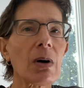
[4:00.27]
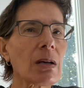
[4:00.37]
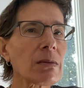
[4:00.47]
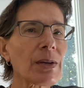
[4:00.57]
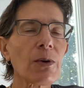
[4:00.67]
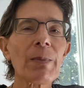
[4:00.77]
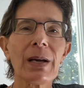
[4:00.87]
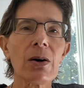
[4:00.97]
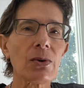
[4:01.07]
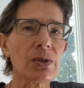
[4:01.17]
a little bit
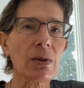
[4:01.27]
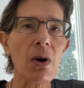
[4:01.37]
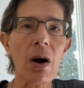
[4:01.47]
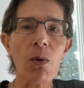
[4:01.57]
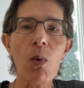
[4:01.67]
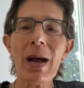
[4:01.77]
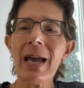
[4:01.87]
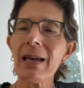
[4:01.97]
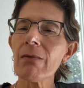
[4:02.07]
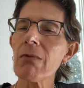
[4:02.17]
goes a long
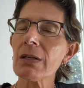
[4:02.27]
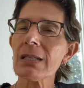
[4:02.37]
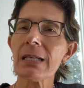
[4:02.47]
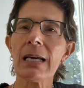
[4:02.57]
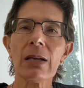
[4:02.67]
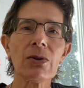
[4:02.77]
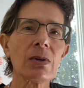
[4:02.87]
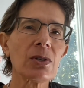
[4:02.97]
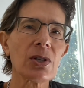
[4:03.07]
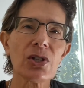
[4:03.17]
way. Once again, you
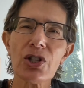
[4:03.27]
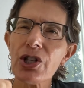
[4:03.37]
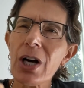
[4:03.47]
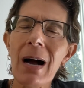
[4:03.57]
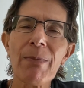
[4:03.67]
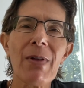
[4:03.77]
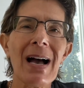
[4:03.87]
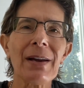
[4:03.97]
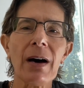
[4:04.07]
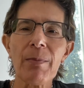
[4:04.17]
can just chop that
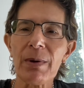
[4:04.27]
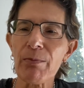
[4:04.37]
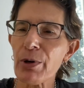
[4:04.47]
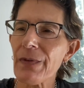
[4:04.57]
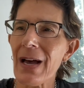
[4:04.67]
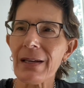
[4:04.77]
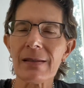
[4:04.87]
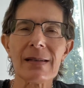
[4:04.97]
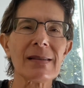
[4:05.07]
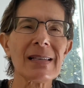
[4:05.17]
up and put that
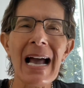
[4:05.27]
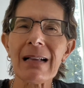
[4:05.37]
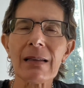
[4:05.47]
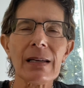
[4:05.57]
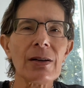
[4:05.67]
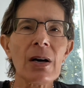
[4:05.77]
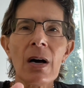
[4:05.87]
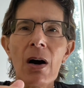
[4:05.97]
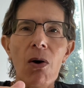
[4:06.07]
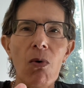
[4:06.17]
into salad
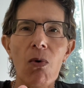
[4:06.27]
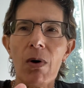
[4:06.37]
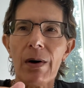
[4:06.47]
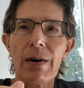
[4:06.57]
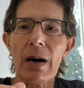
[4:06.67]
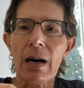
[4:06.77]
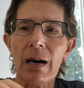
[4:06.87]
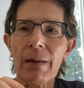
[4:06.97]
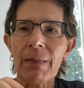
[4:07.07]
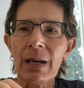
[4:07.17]
or
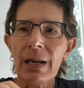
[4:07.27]
on